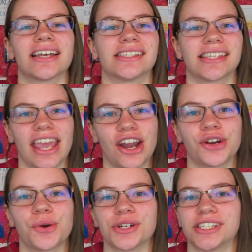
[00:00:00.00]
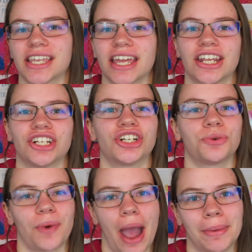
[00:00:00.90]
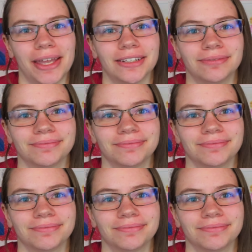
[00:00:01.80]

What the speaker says: a scared or skittish rabbit.